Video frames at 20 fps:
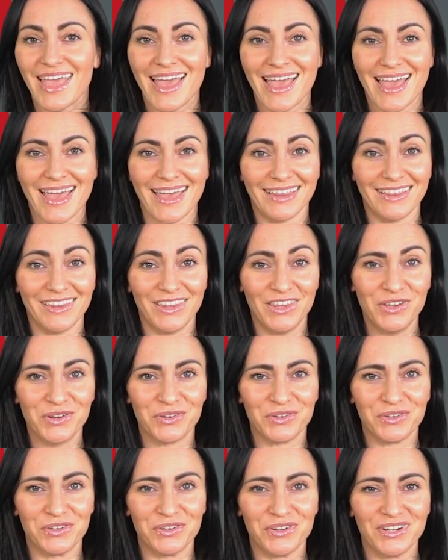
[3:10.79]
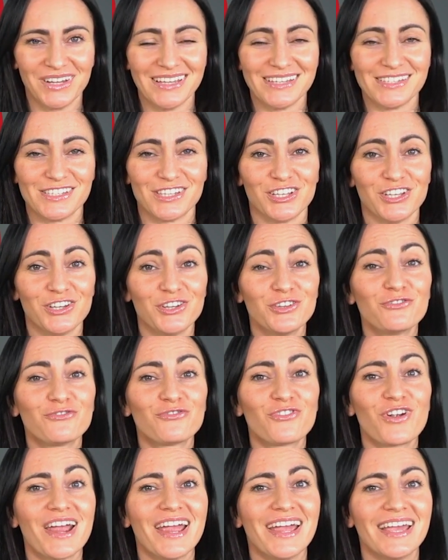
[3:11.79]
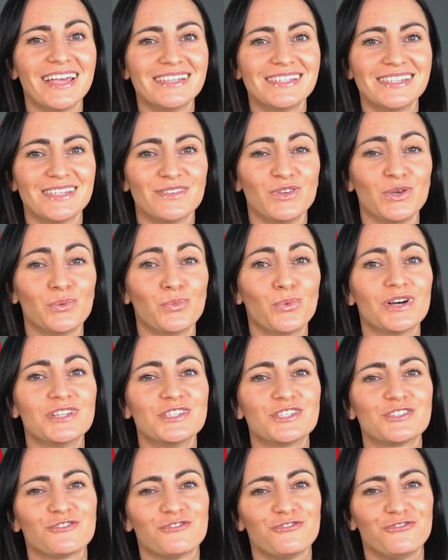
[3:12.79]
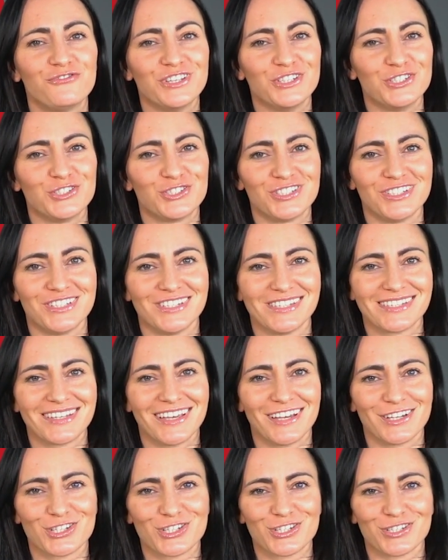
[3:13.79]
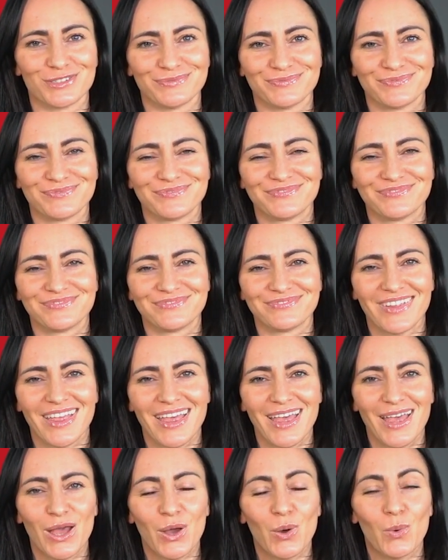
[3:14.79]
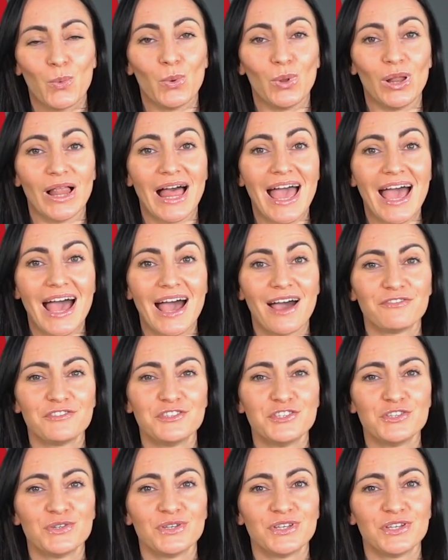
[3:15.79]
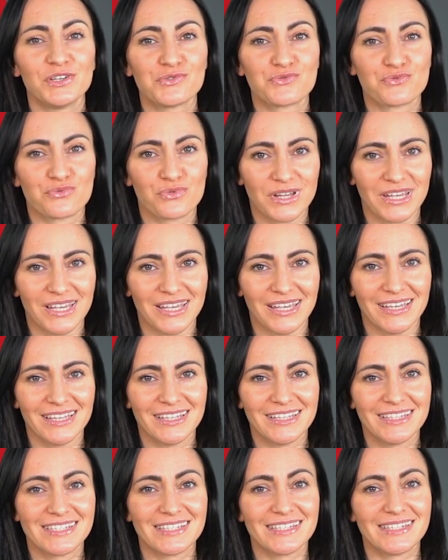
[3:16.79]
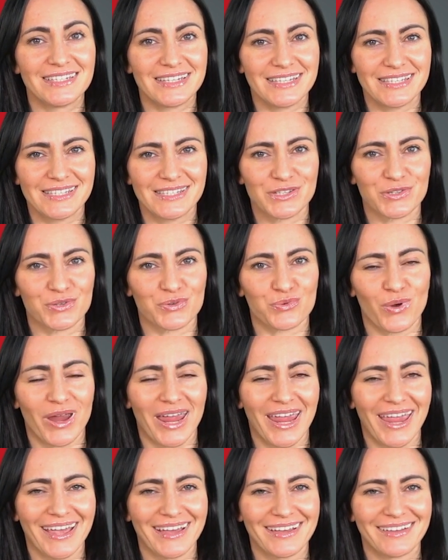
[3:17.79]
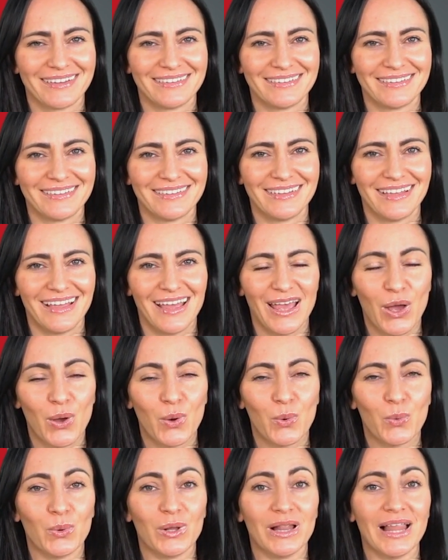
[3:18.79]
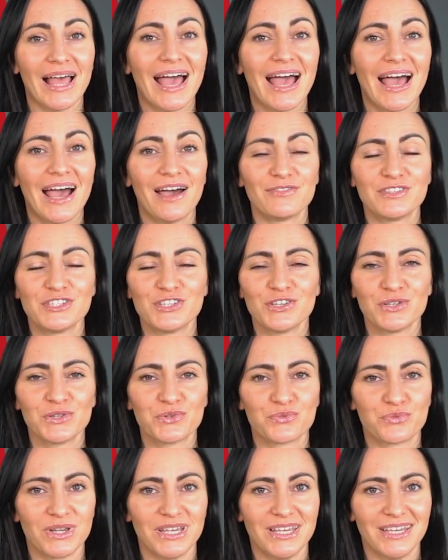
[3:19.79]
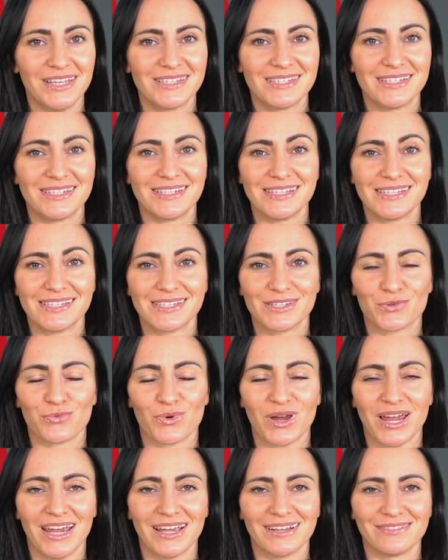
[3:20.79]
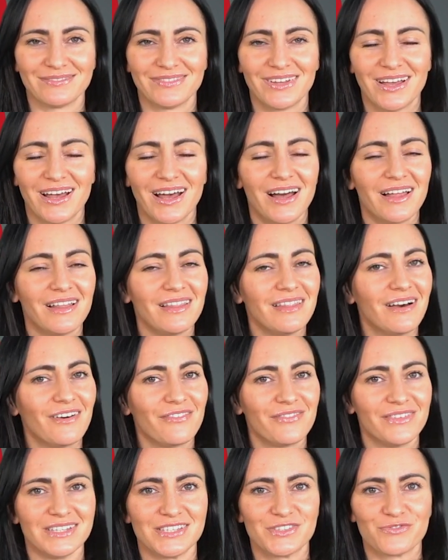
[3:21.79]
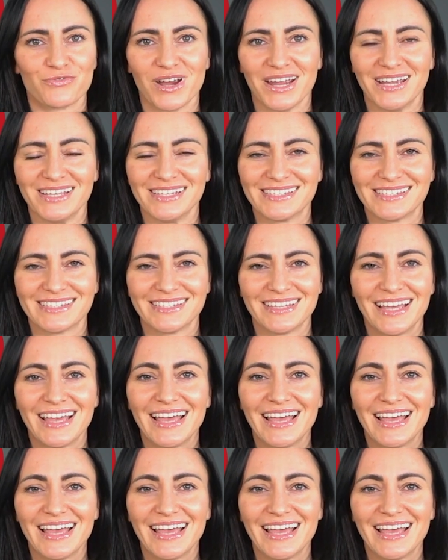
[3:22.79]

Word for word: And here is a good phrase if you want to finish the discussion. We'll have to agree to disagree. We'll have to agree to disagree. I love this phrase.